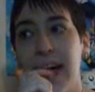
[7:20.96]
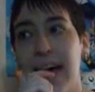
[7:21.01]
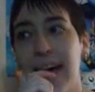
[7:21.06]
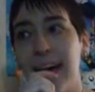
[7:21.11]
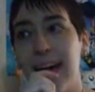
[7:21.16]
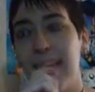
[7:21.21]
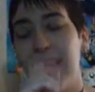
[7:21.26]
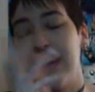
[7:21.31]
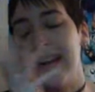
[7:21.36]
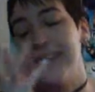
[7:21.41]

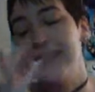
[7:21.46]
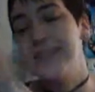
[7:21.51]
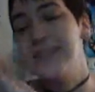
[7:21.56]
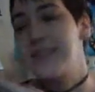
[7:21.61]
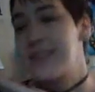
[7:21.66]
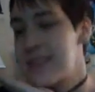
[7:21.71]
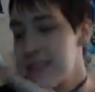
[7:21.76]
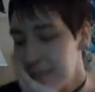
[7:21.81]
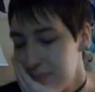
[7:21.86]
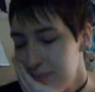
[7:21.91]
and
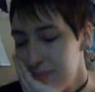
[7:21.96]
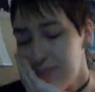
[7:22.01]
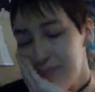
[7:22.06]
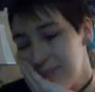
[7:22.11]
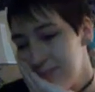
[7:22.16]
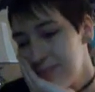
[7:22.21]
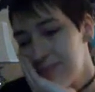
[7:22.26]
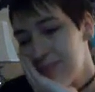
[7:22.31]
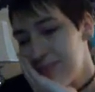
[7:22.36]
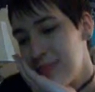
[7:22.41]

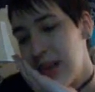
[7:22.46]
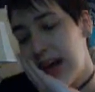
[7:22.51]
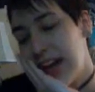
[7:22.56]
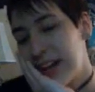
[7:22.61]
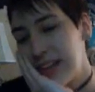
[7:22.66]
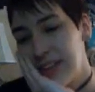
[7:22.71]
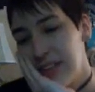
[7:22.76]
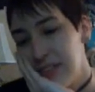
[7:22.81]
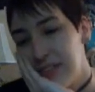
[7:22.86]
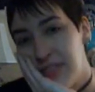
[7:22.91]

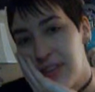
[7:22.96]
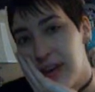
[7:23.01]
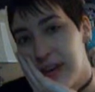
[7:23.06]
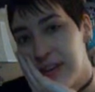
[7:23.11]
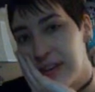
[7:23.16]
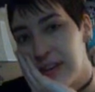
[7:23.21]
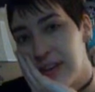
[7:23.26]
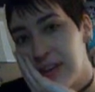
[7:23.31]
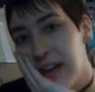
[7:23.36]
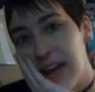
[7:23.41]
I couldn't
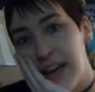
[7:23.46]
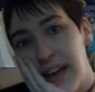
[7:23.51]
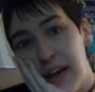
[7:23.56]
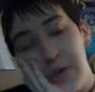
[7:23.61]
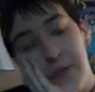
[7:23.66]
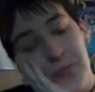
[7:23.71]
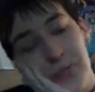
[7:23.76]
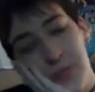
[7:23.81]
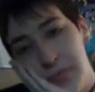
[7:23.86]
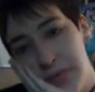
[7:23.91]
find her, and I
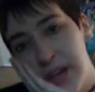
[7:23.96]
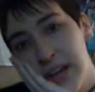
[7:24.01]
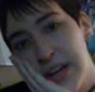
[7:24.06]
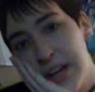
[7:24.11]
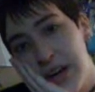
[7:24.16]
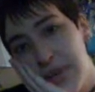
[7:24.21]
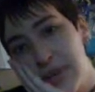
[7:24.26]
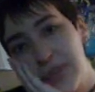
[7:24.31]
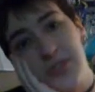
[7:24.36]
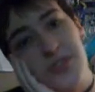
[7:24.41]
got and
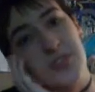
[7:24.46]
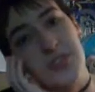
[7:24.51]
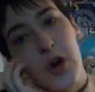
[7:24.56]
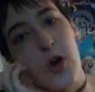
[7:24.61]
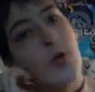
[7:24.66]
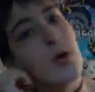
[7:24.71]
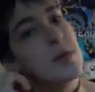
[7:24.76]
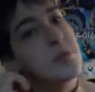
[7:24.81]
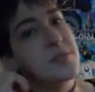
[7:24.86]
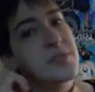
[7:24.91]
I was
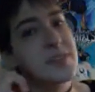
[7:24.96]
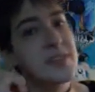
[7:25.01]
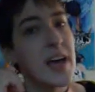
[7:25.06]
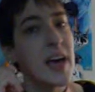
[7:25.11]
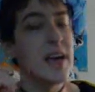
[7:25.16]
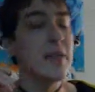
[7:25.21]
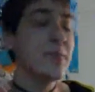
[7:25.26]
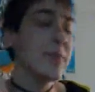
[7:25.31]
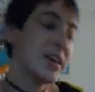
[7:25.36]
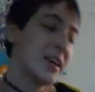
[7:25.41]
so
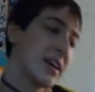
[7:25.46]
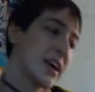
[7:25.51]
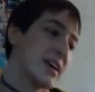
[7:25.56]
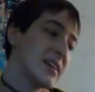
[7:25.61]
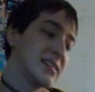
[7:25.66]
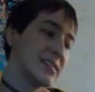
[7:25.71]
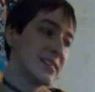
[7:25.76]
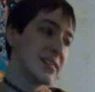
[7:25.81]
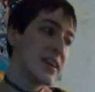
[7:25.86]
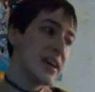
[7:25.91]
upset
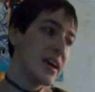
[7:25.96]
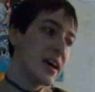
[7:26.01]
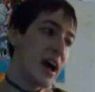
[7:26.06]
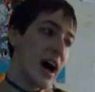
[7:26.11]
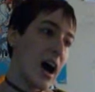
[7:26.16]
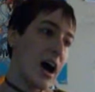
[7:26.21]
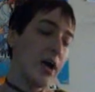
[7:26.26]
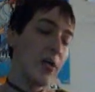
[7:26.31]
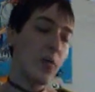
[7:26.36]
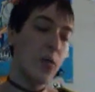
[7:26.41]
because
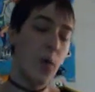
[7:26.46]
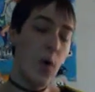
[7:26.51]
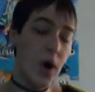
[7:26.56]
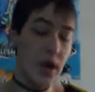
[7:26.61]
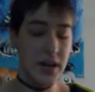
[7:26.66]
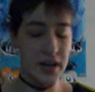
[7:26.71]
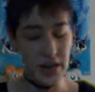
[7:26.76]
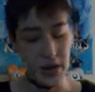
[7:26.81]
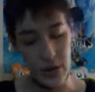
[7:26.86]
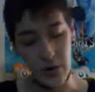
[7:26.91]
I
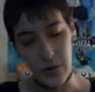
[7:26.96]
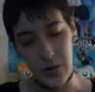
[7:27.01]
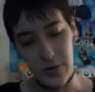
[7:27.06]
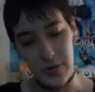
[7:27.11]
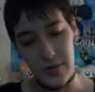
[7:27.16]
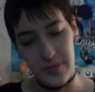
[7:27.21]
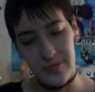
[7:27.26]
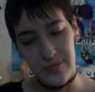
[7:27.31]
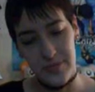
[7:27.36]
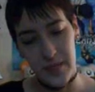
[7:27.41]
wanted
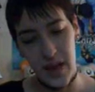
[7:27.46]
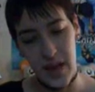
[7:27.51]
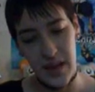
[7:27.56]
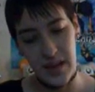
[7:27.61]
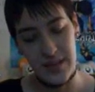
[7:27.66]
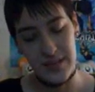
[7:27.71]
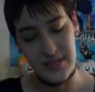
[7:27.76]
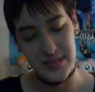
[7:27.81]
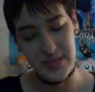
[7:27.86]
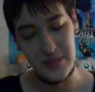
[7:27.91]
her
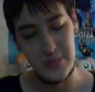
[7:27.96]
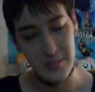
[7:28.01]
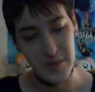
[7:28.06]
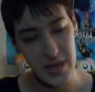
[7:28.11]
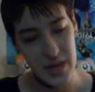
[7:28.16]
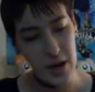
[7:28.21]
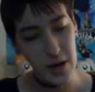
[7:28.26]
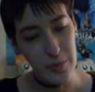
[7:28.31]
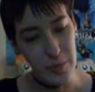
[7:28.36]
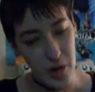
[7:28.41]
to
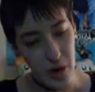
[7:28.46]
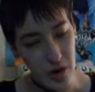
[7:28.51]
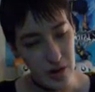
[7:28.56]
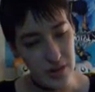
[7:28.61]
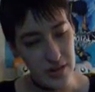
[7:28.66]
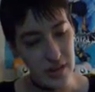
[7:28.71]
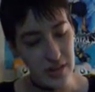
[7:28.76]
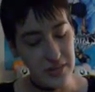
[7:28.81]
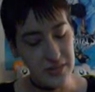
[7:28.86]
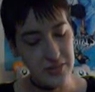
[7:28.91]
be a
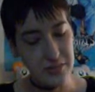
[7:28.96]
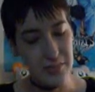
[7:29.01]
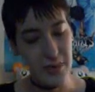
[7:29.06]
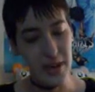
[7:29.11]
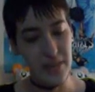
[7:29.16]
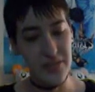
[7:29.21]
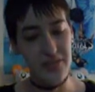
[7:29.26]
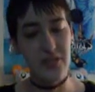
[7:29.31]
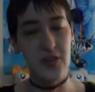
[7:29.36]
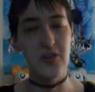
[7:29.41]
part of
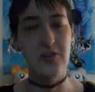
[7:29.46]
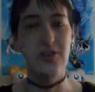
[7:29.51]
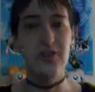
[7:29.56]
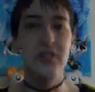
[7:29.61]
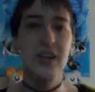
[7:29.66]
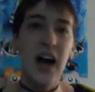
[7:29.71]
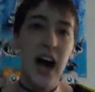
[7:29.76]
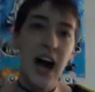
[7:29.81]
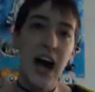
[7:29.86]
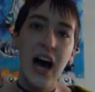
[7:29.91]
my first
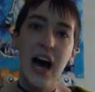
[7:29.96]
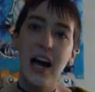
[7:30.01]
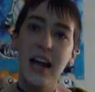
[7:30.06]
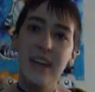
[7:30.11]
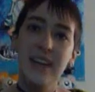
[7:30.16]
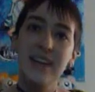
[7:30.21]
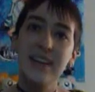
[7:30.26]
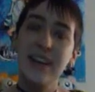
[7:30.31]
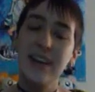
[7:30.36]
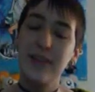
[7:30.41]

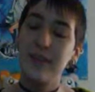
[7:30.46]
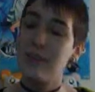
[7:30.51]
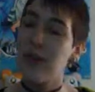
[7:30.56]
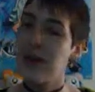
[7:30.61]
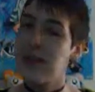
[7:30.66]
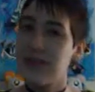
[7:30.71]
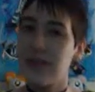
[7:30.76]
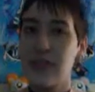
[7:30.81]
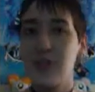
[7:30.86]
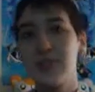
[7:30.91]
con and
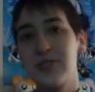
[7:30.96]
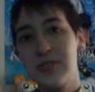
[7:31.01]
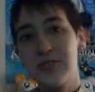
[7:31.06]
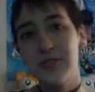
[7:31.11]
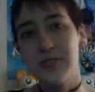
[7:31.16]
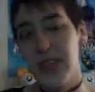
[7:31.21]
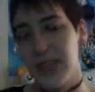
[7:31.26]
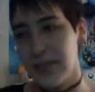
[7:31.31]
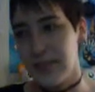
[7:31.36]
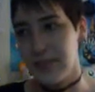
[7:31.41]
my first
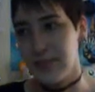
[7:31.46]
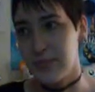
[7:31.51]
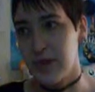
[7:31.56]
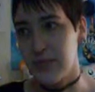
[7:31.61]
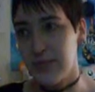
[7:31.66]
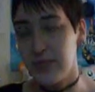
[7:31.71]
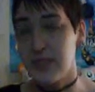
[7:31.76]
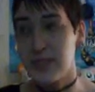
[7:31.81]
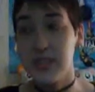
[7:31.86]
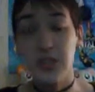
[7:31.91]
like my
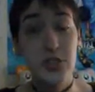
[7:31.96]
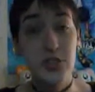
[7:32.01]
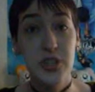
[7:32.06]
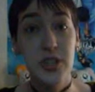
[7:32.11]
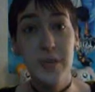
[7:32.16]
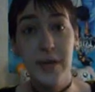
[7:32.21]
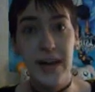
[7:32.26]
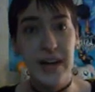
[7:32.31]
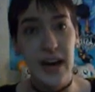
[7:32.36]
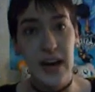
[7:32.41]
first
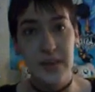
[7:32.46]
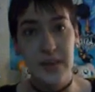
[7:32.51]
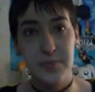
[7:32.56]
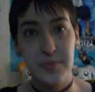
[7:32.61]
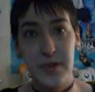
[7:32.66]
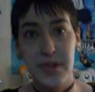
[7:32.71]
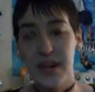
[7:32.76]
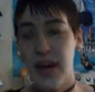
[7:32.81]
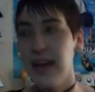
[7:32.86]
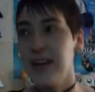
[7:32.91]
legitimate
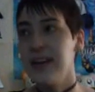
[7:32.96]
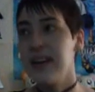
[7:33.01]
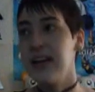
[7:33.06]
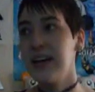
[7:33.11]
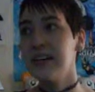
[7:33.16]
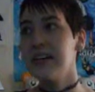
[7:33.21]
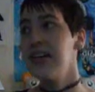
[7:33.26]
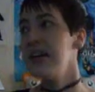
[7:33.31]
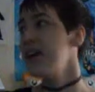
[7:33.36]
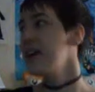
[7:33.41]
cosplay. Not
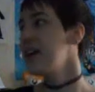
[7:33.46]
not